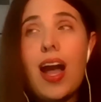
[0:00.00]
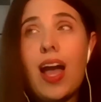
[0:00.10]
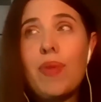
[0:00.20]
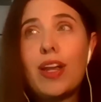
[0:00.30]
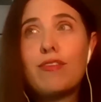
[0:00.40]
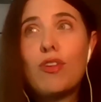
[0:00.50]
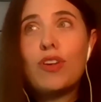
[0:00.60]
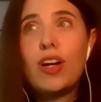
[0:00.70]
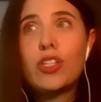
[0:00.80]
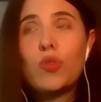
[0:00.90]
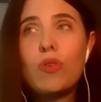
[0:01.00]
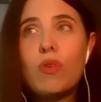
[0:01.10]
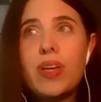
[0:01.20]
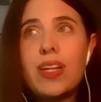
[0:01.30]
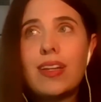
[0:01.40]
I made a phone call to a
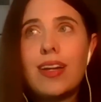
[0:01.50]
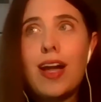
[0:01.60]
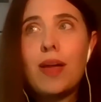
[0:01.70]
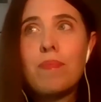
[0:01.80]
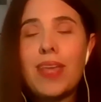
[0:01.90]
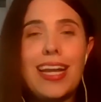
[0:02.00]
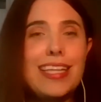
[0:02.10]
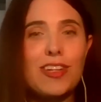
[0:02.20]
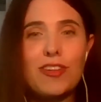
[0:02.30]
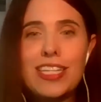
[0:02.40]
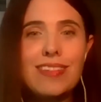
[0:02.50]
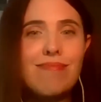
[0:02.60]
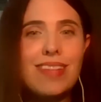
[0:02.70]
woman, and I started